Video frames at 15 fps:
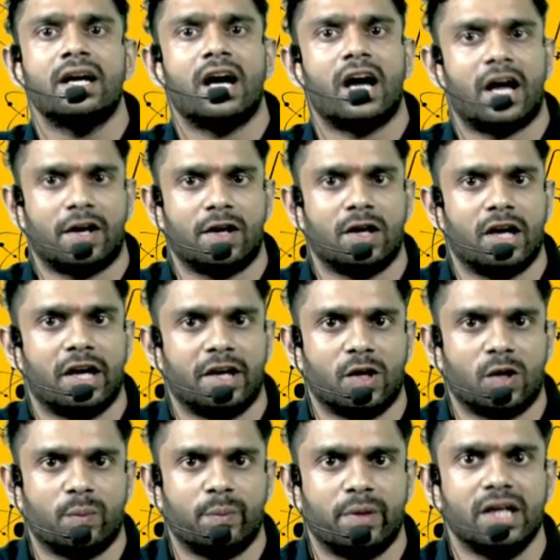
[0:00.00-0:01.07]

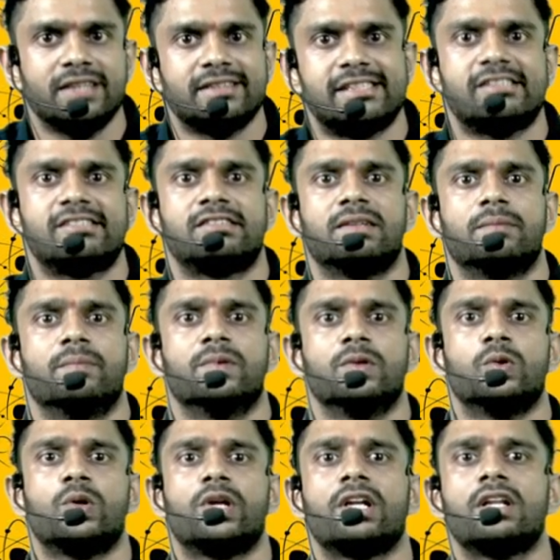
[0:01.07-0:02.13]
anaerobic system
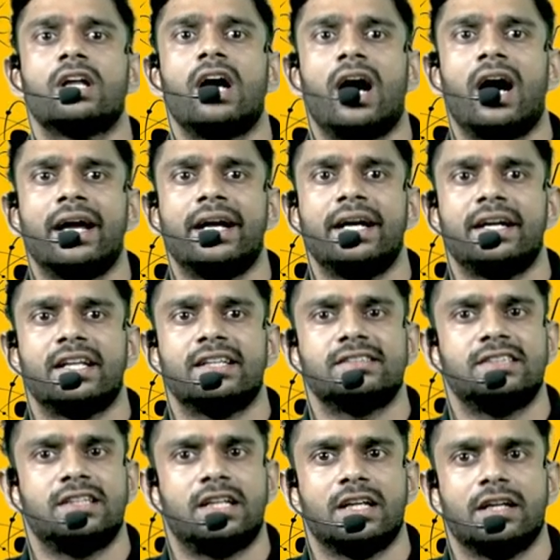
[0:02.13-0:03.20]
during the high
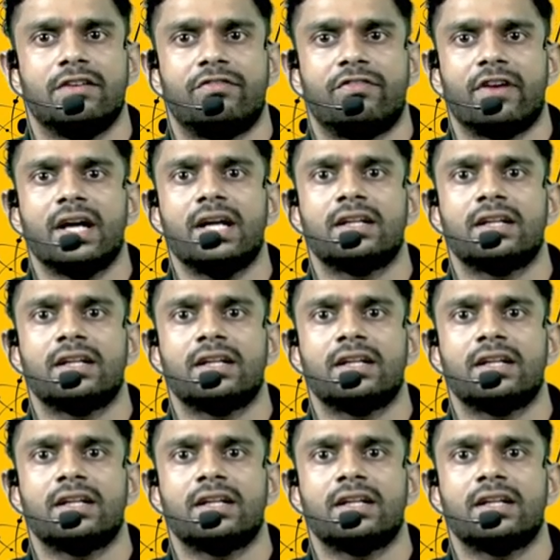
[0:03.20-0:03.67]
intensity effect